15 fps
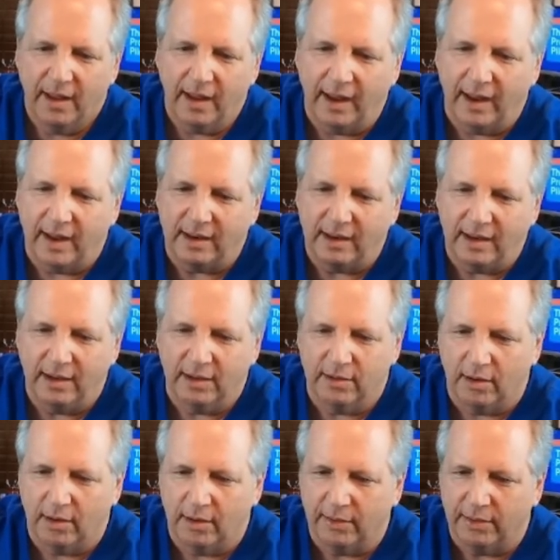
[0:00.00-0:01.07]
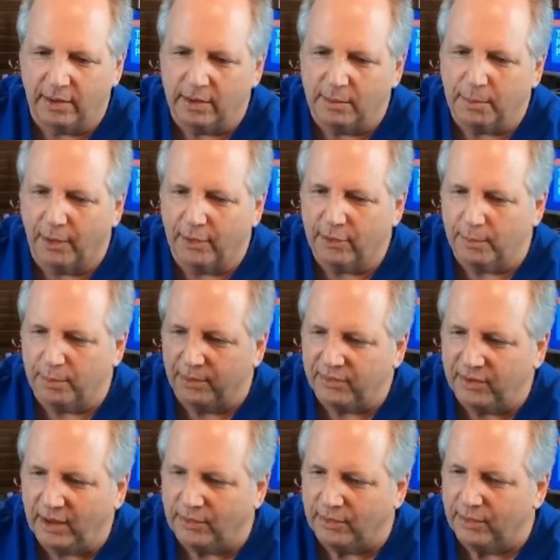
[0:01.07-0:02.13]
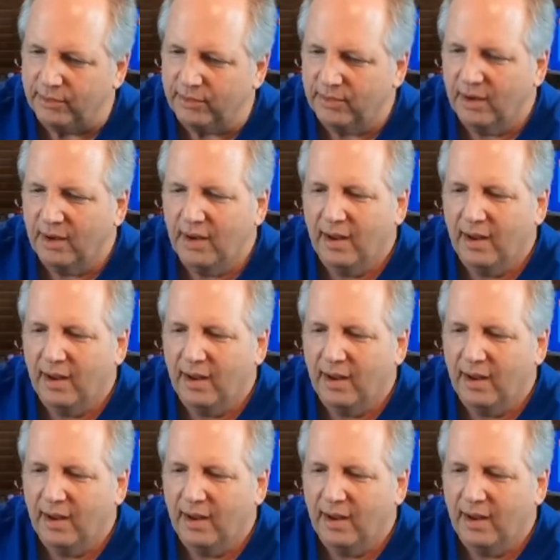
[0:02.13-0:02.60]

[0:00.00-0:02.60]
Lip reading: And here are the departure procedures.